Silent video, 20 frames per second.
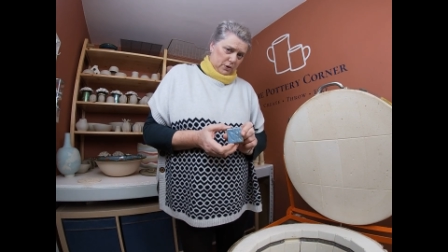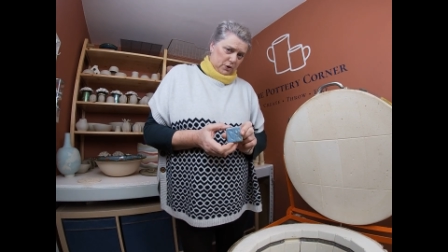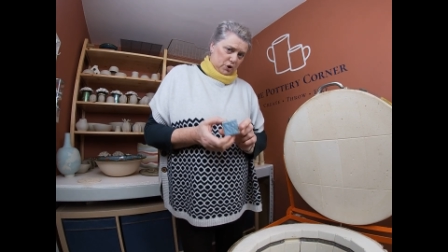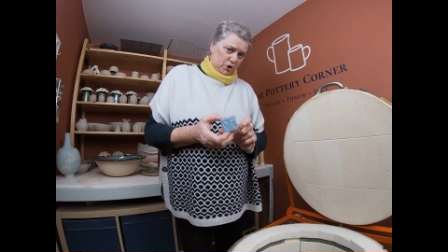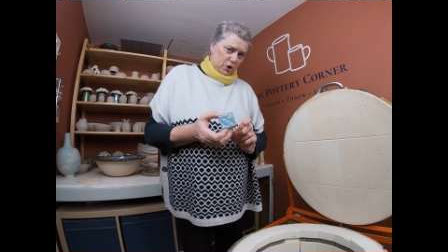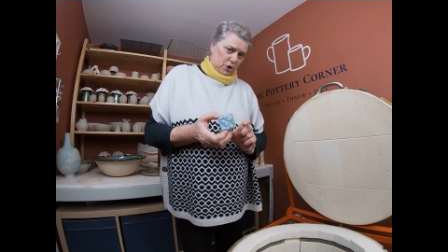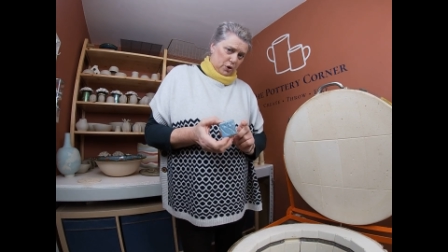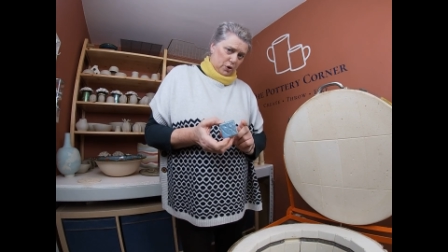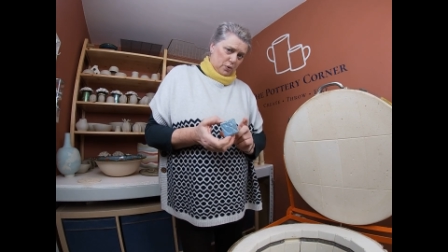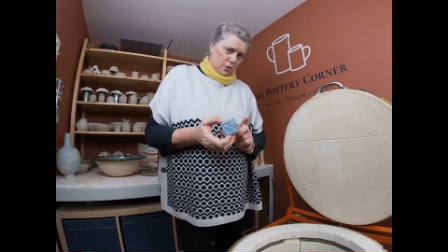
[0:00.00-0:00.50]

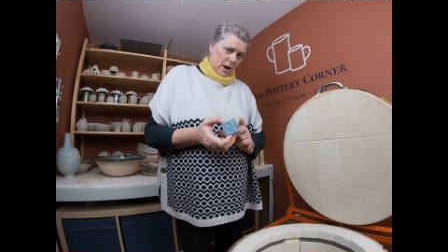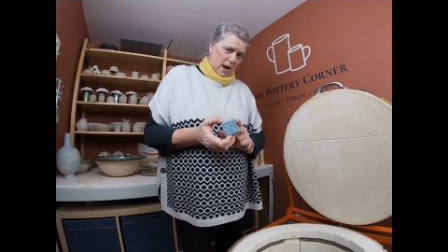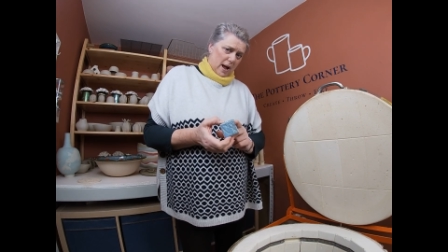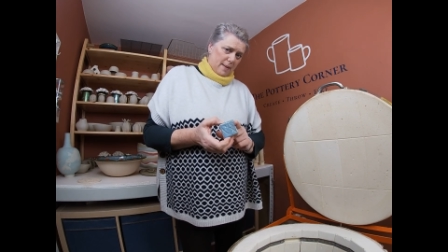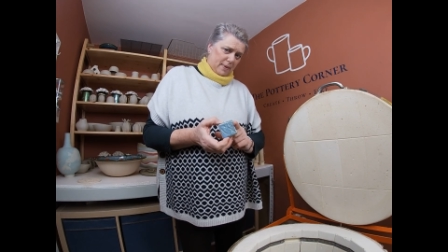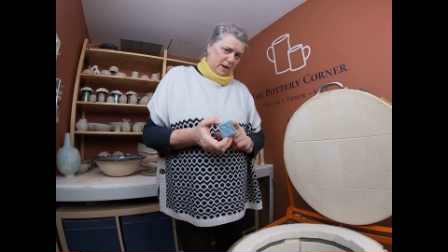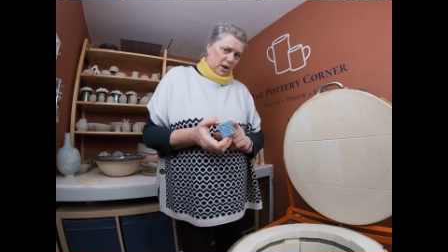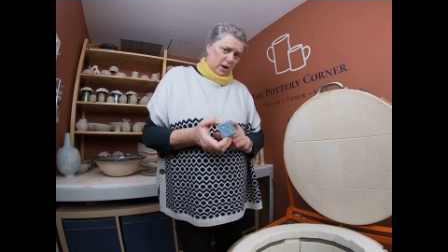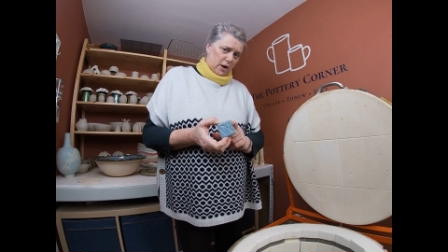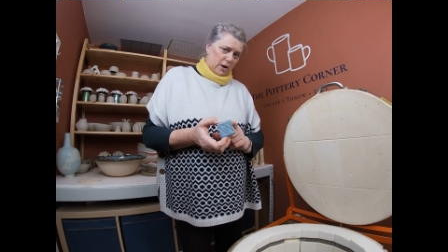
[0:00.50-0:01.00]
to
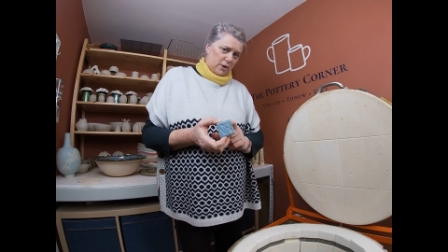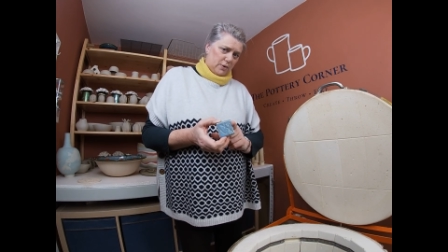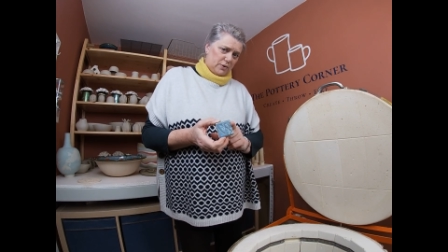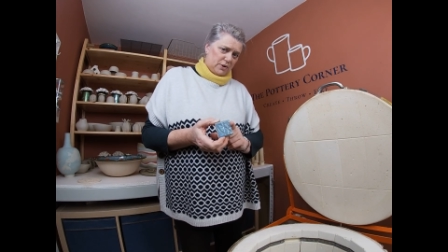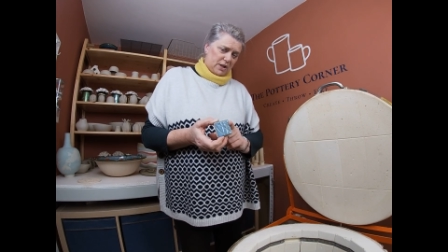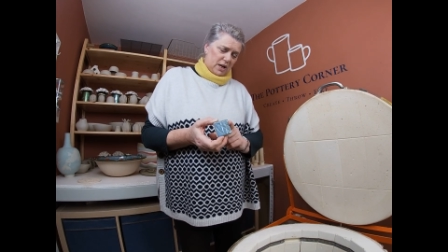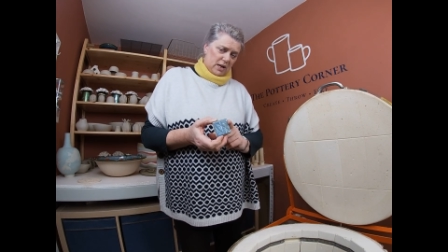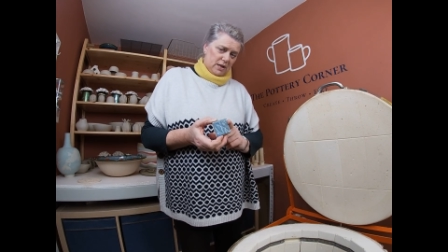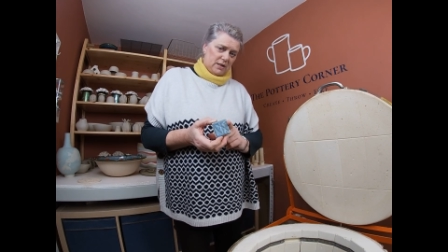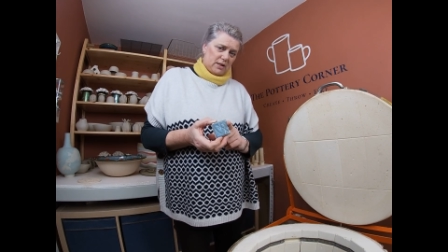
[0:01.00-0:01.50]

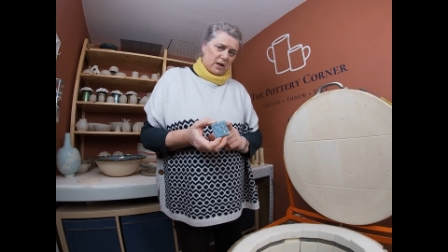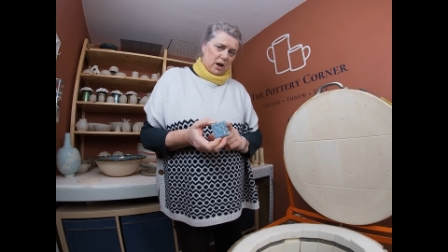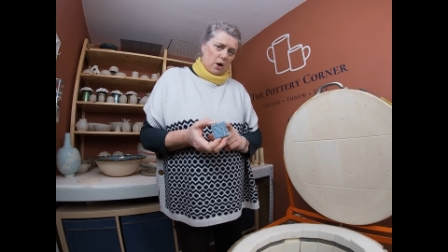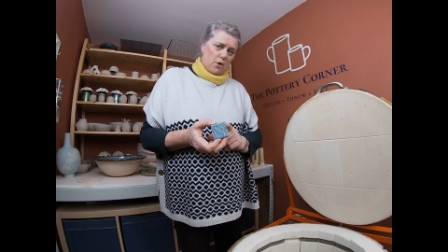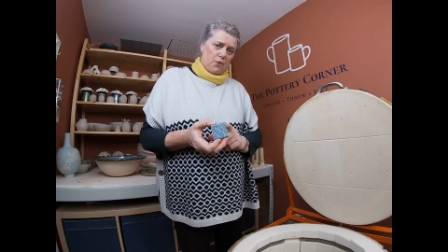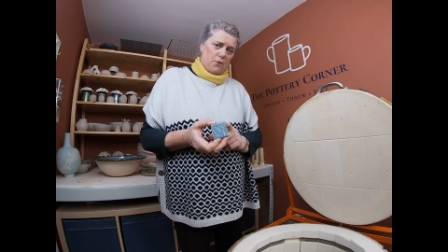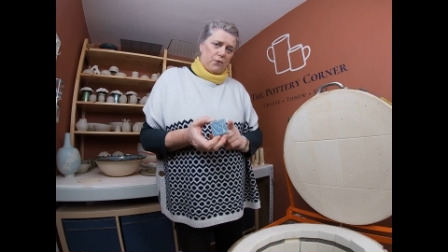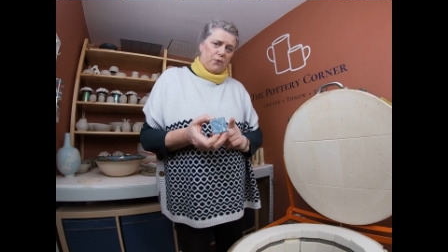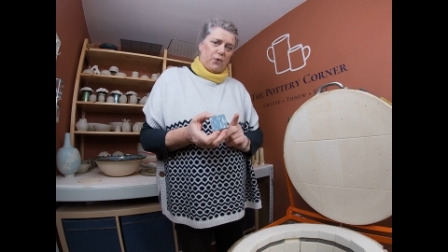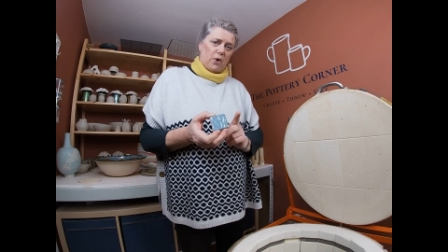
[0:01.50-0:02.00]
Amaco's
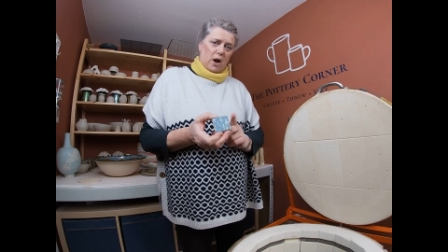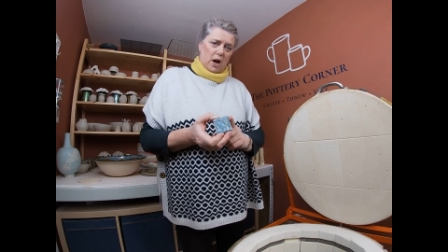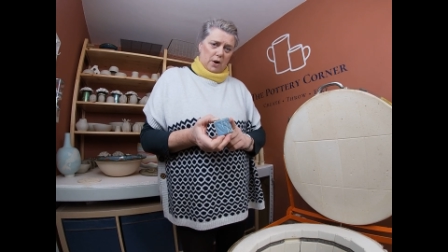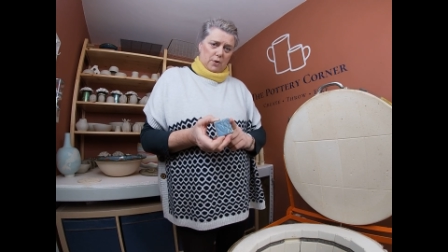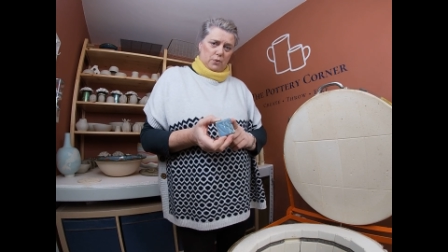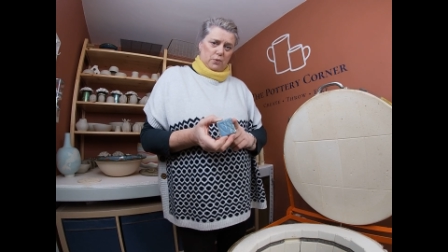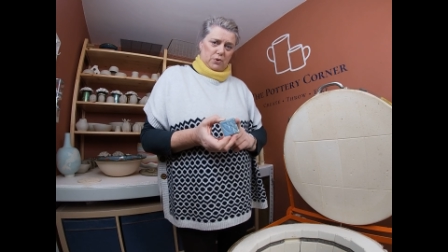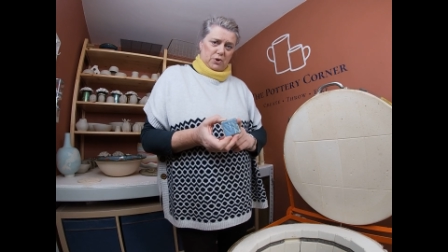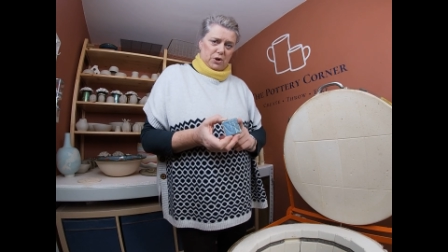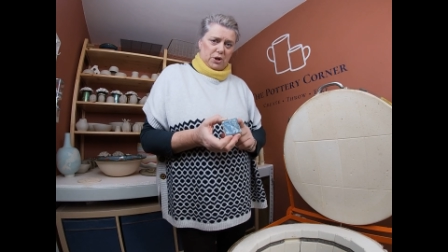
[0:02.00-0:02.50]
Indigo
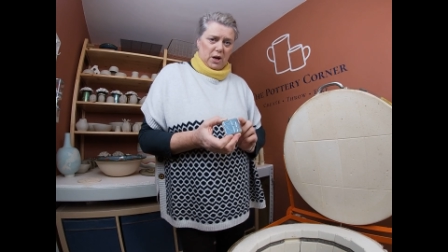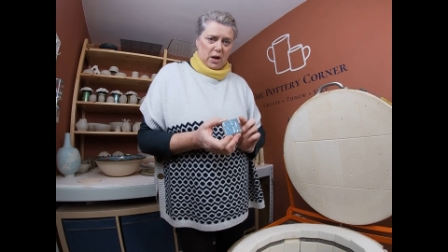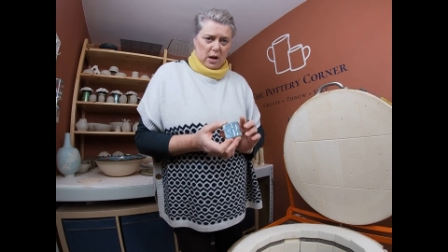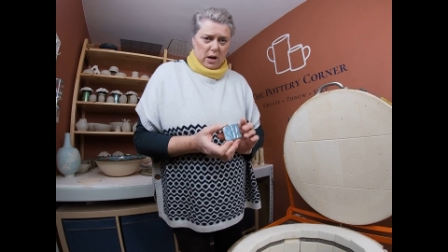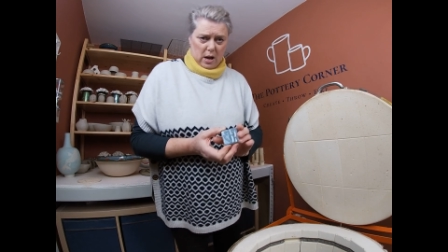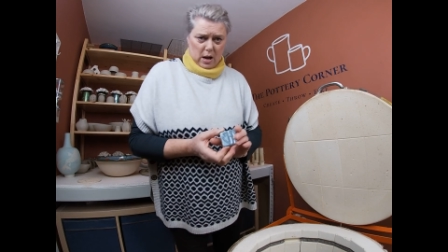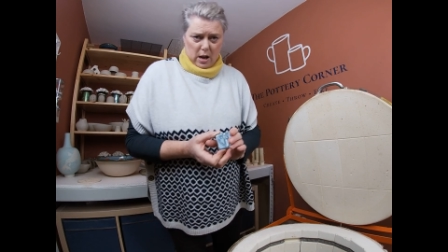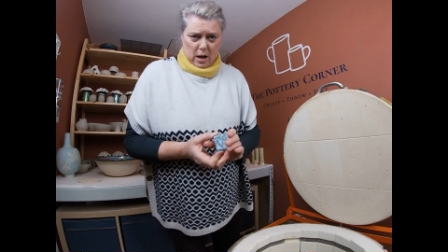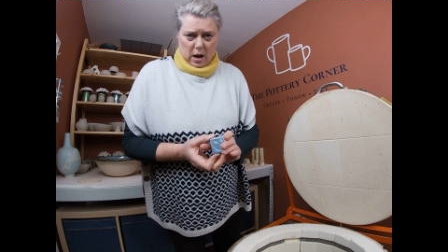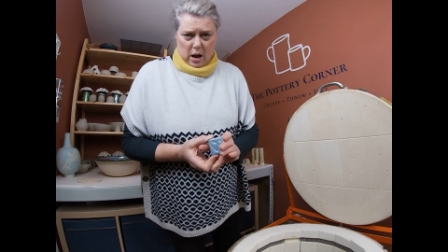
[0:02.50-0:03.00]
Float.
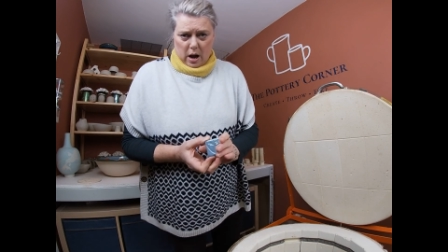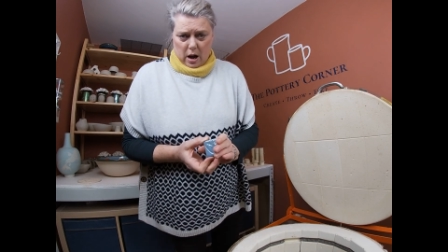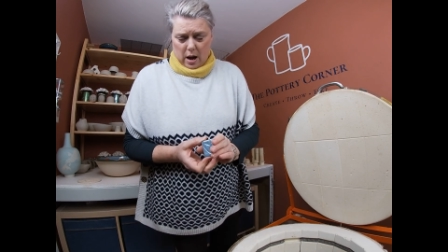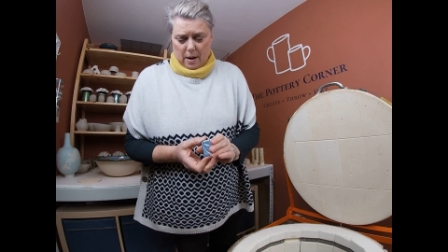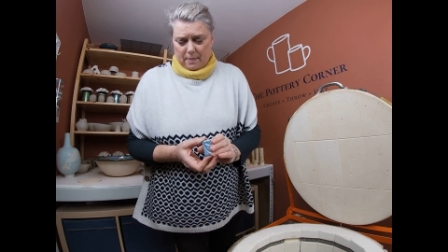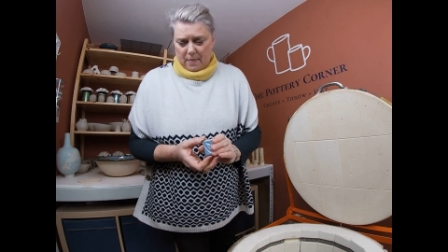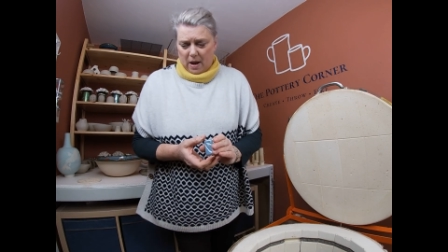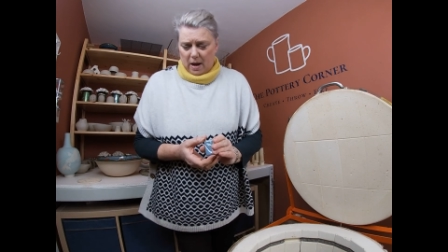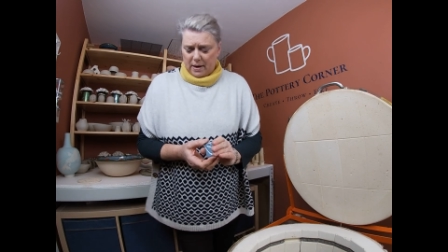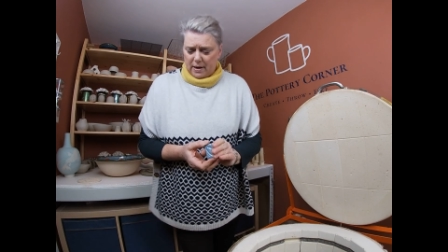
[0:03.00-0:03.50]

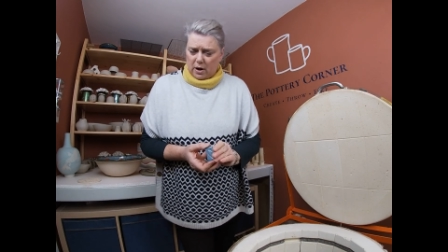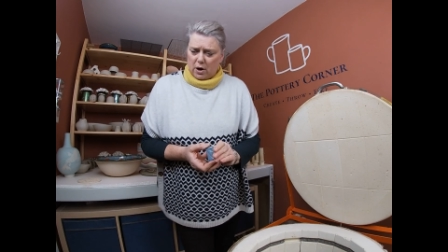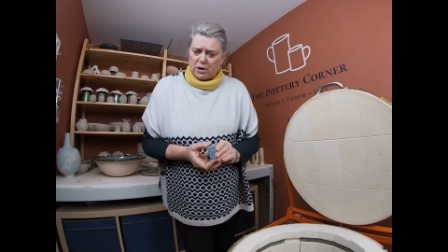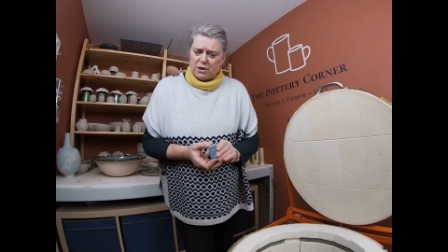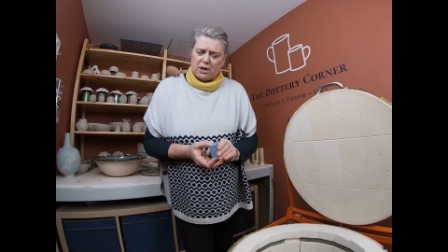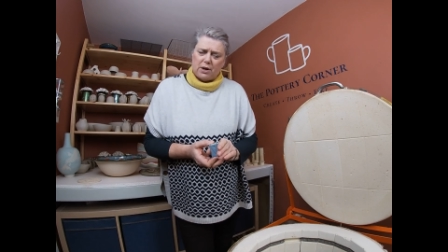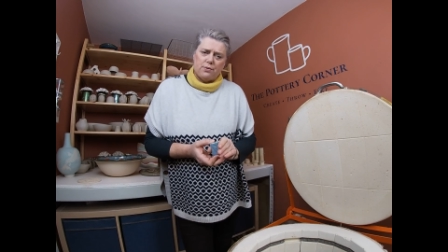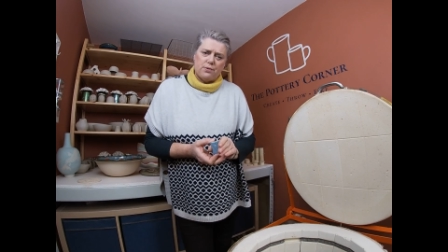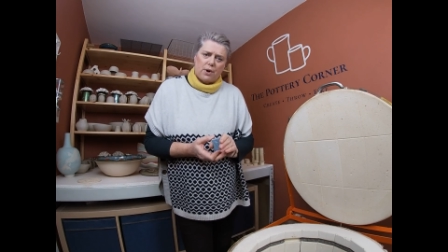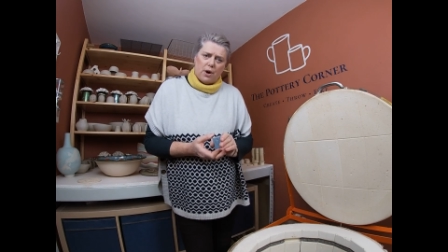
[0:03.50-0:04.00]
And I
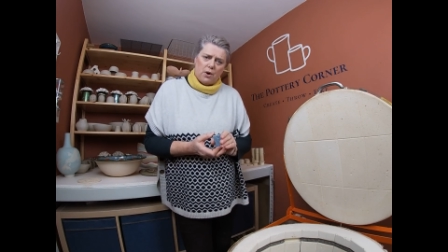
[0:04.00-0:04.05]
don't